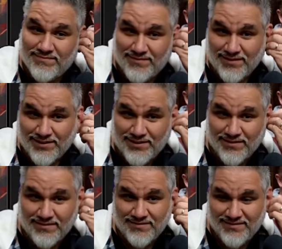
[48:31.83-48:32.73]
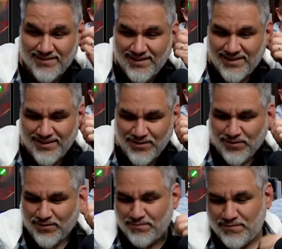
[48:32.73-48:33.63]
Chris, you, you
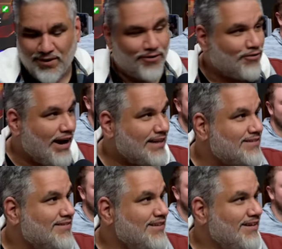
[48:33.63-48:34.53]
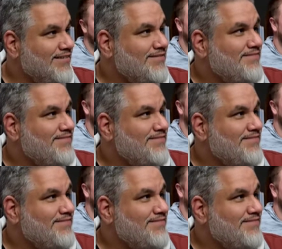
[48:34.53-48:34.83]
old, you old rascal, you.